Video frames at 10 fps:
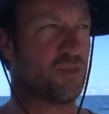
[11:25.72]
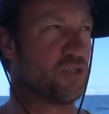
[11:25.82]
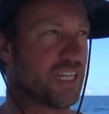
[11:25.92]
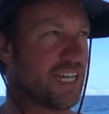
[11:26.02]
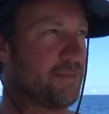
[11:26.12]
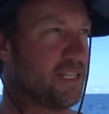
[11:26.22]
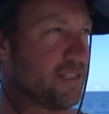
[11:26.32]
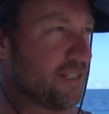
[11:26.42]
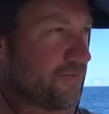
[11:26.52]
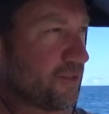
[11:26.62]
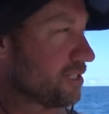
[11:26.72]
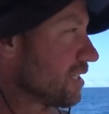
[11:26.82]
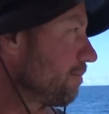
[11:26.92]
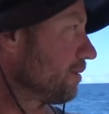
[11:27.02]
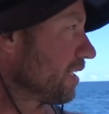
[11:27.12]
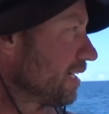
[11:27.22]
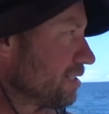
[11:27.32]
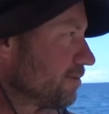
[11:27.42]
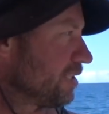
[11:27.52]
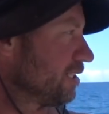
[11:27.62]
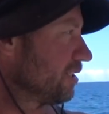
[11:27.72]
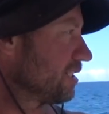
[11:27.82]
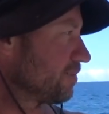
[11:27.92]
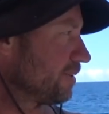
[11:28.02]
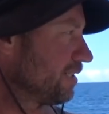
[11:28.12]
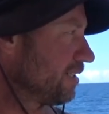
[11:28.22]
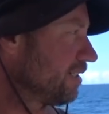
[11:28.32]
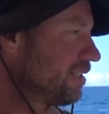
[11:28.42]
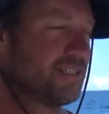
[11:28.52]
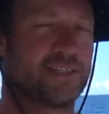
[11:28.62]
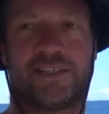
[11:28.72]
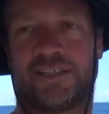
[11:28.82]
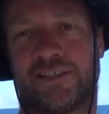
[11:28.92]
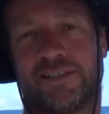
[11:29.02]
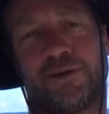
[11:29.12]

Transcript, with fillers: more gamey. The first couple of days will be nice, but... Sashimi's